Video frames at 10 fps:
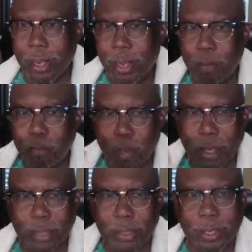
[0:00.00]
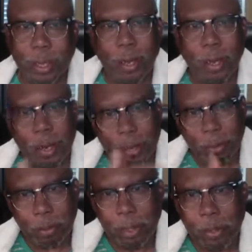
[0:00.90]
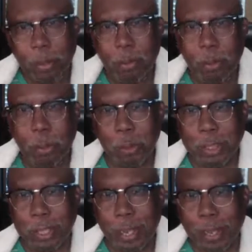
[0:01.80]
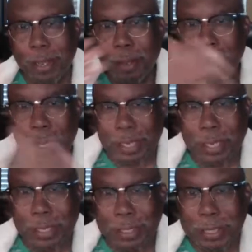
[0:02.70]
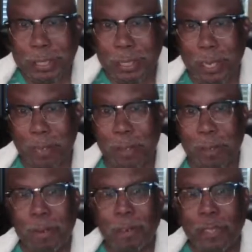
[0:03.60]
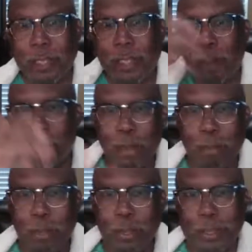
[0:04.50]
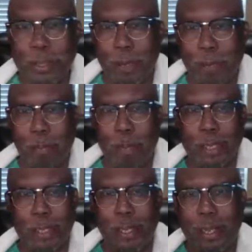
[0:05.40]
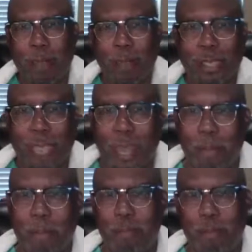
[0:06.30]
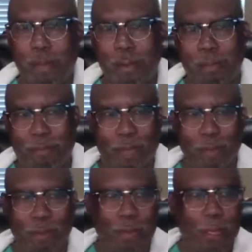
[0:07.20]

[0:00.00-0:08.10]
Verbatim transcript: And praise God, we go through the day. We tease each other. You say people are talking about they having cabin fever.